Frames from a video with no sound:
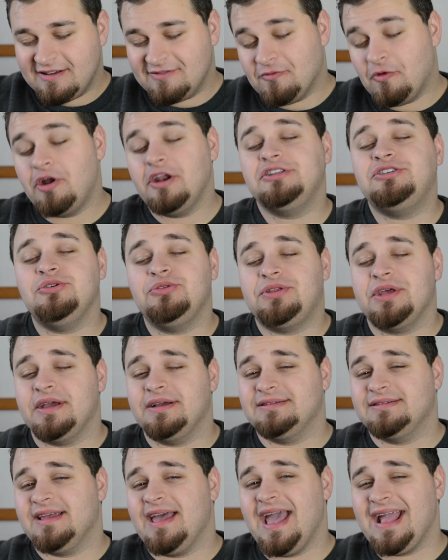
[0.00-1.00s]
One of two
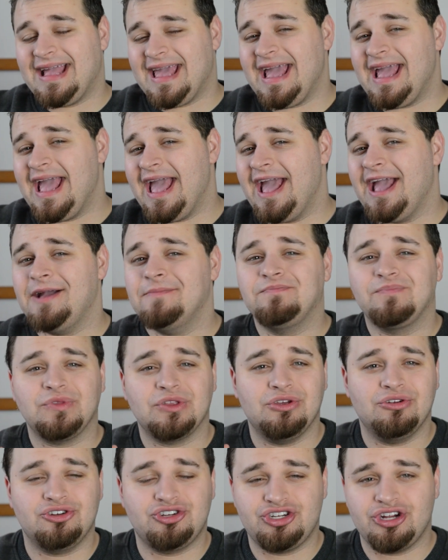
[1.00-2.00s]
things, AKA
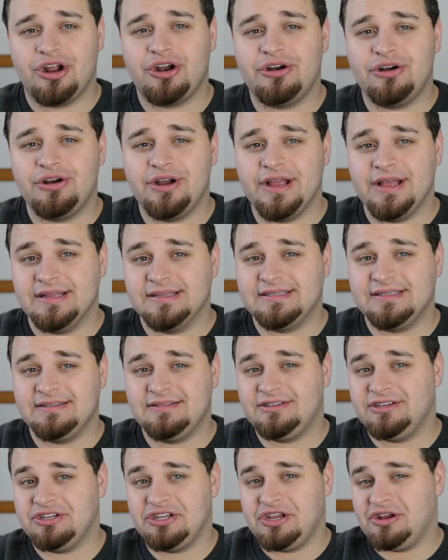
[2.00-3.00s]
your shutter is,
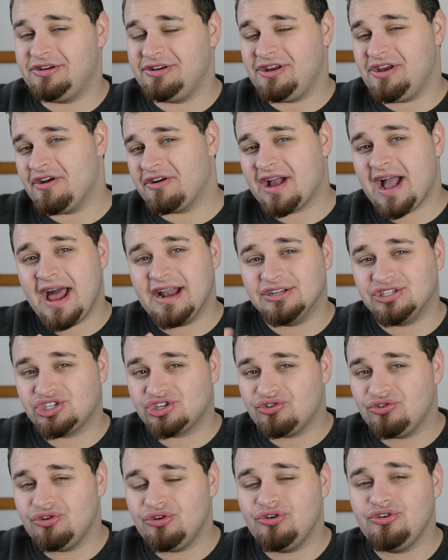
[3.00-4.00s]
you're, you're kind of
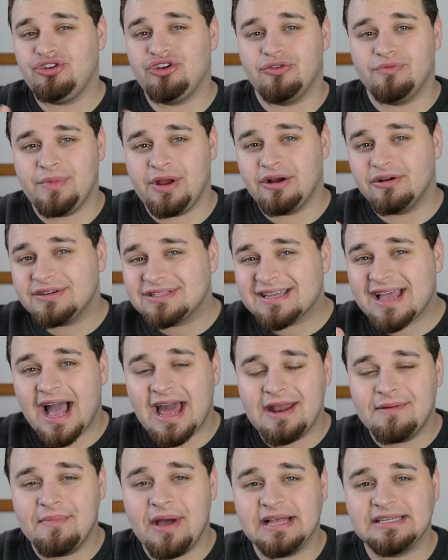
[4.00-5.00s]
screwed, your mirror is
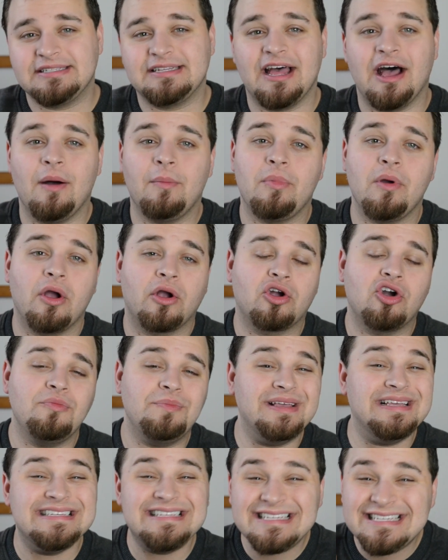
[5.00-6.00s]
kind of messed up, it could
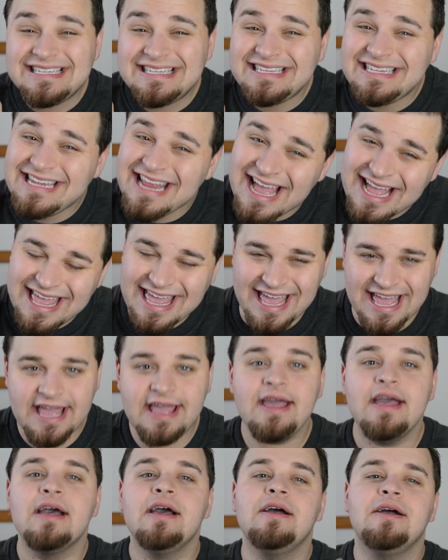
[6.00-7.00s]
be
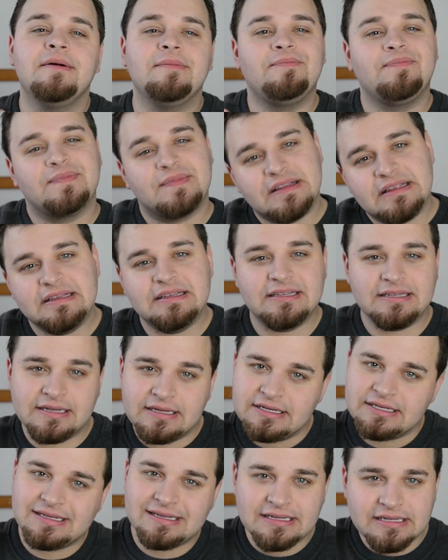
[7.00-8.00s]
sticky,
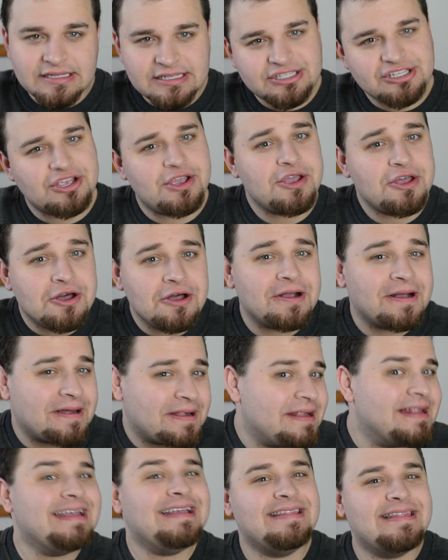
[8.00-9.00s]
so you could
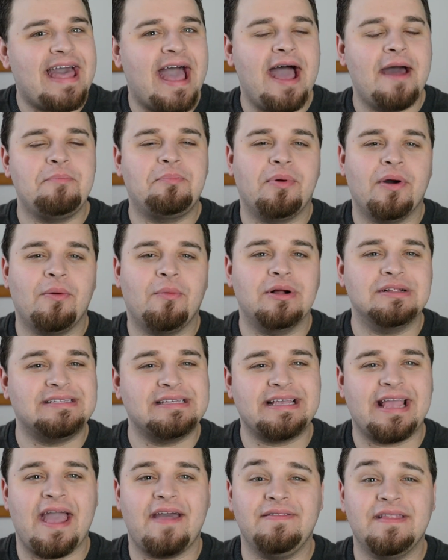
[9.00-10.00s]
clean that, but
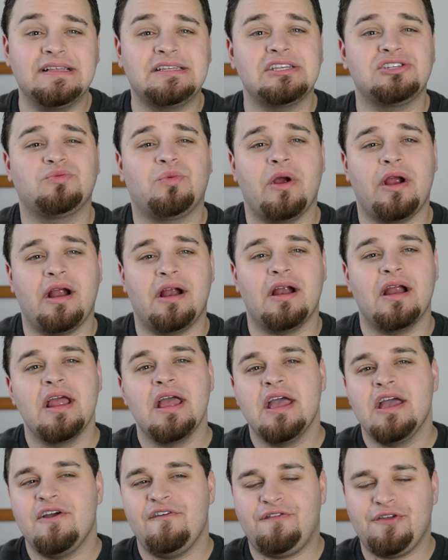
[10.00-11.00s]
once again, this is where,
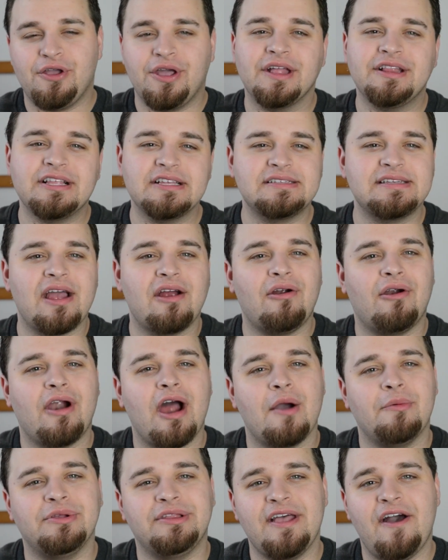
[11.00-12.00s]
if you get this error,
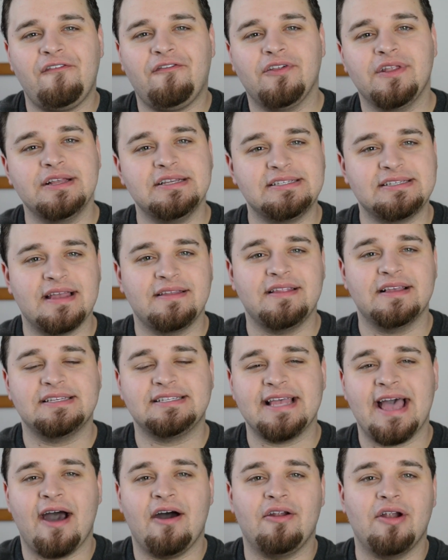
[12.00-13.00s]
I would definitely send
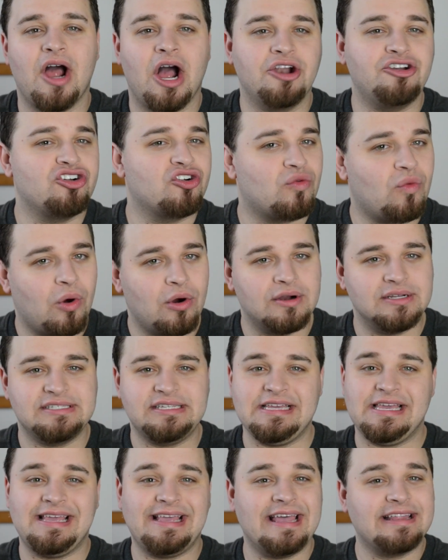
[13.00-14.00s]
this out under
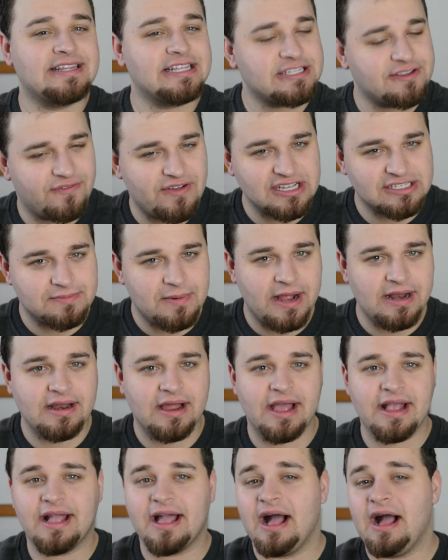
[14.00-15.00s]
warranty, get this fixed by
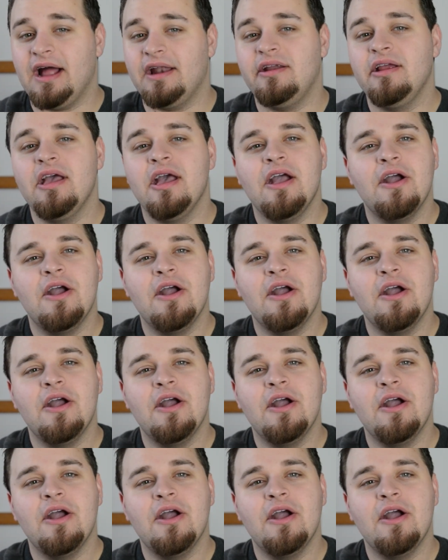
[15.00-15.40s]
Nikon,